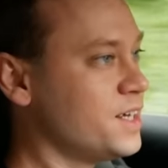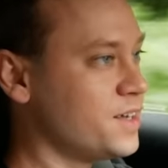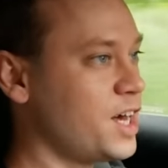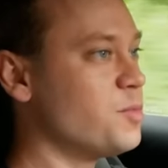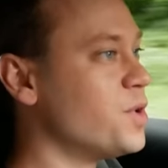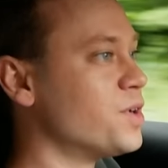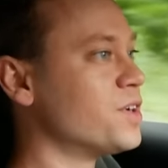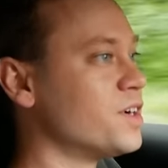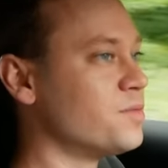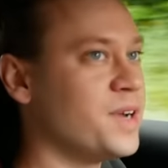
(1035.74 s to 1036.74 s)
that
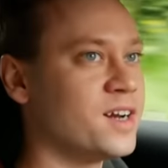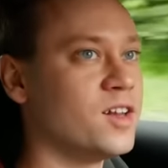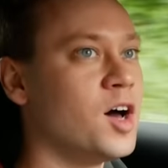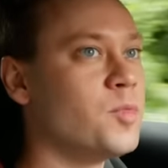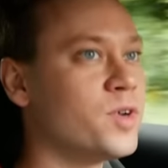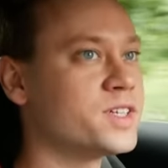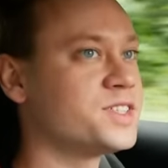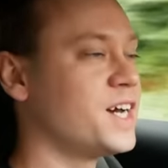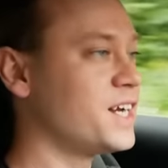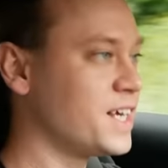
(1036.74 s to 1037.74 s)
motor, made it a lot more
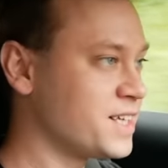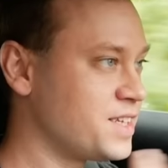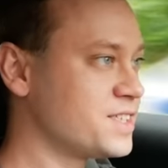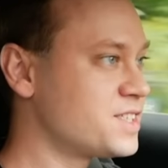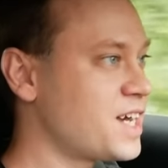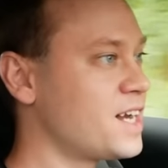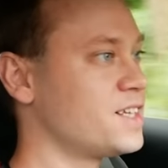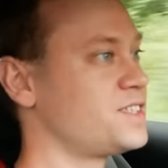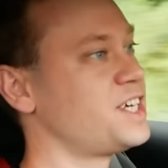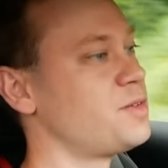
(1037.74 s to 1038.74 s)
exciting. This is kind of
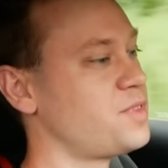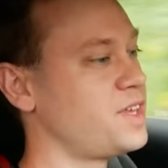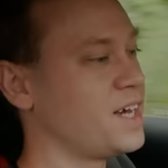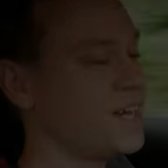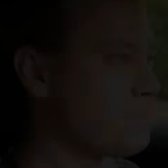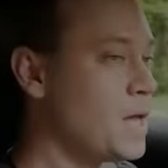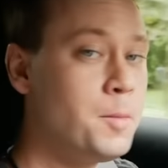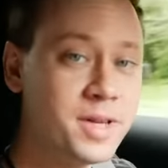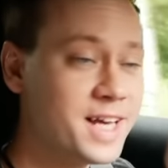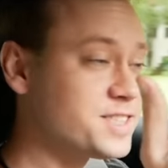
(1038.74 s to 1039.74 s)
the same thing.
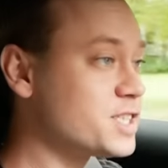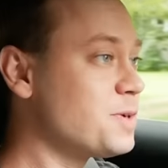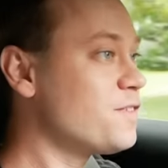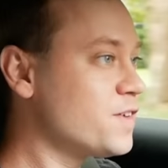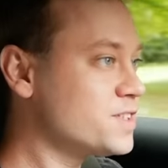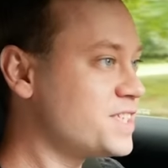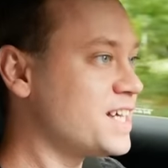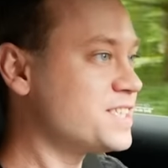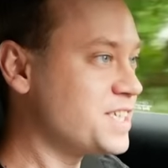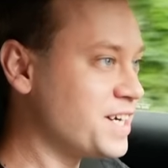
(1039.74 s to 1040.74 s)
But yes, that's my first
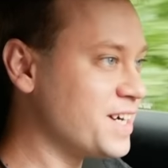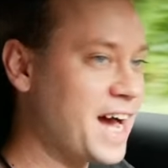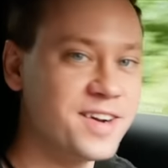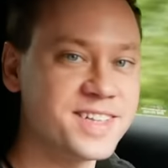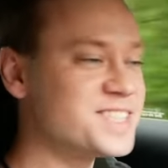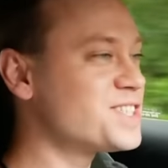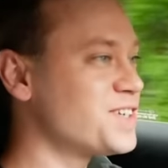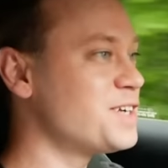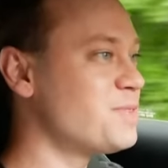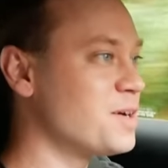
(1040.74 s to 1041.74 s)
taste here out on the
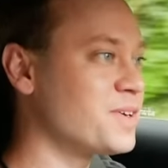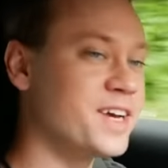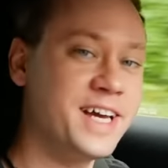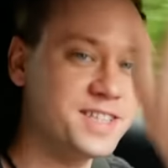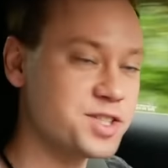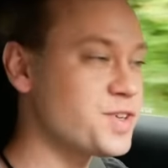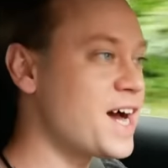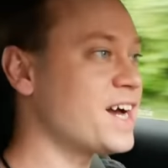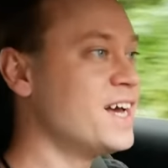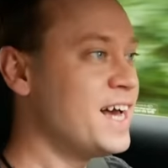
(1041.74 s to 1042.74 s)
street, but I'm going to hit the
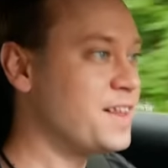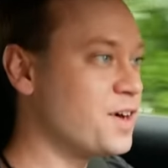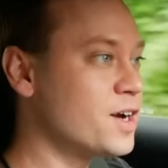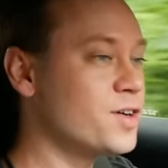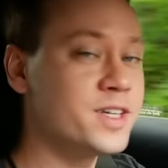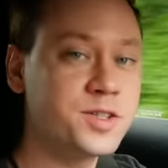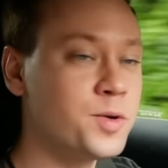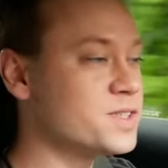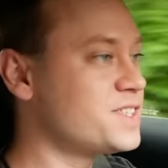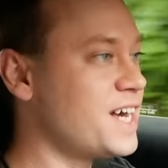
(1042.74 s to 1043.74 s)
track and the autocross
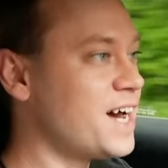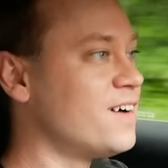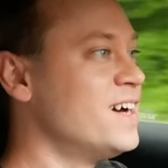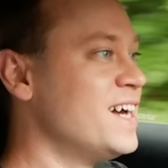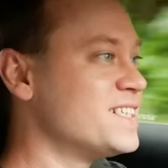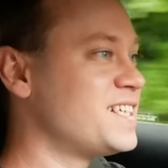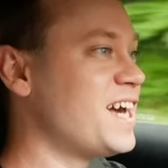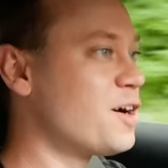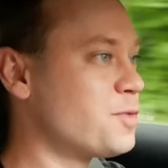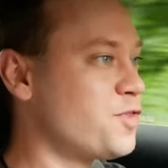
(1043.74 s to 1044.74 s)
course now, see
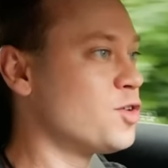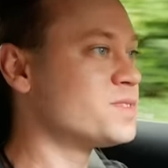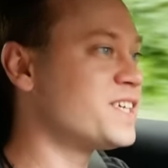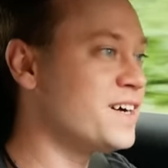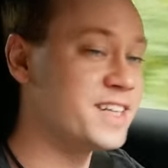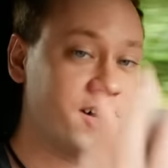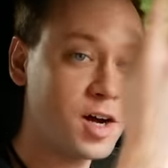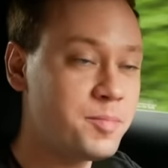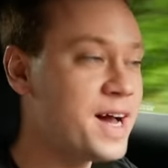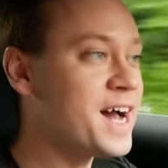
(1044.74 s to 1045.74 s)
how it performs there, and then I'll
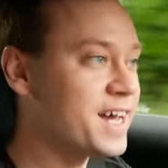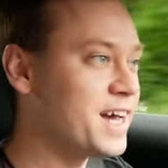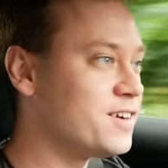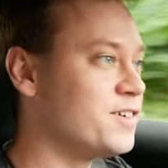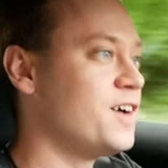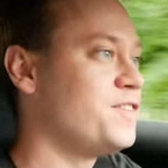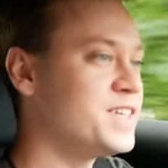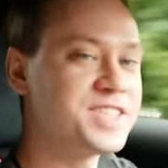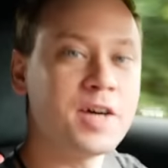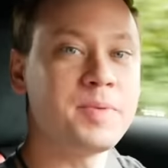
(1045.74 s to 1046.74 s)
come back and
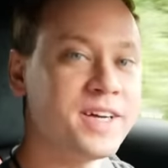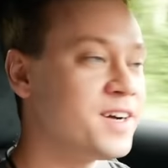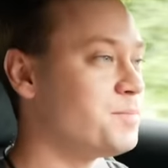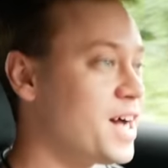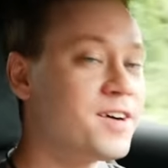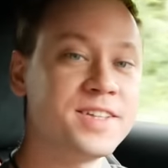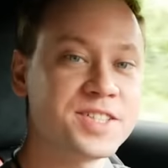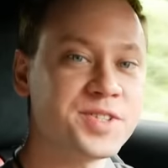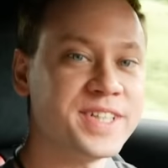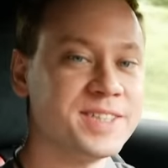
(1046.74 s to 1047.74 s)
finish up here back on the
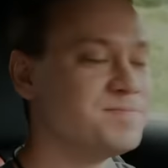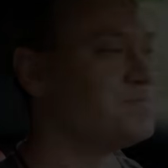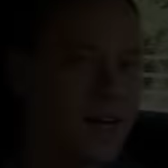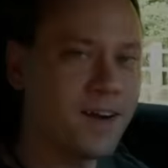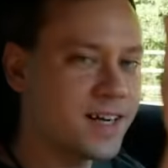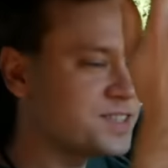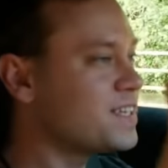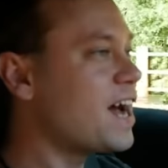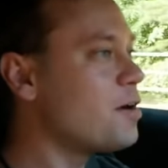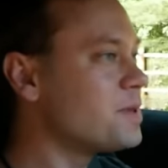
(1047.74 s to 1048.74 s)
street. All right, so
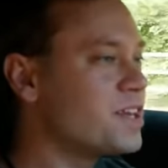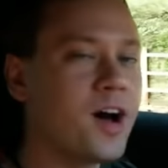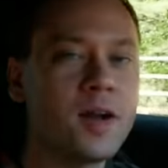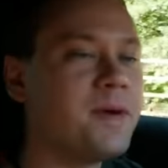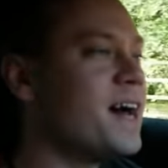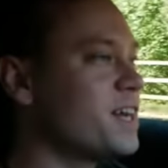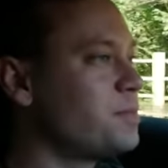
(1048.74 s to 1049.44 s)
now I'm in the automatic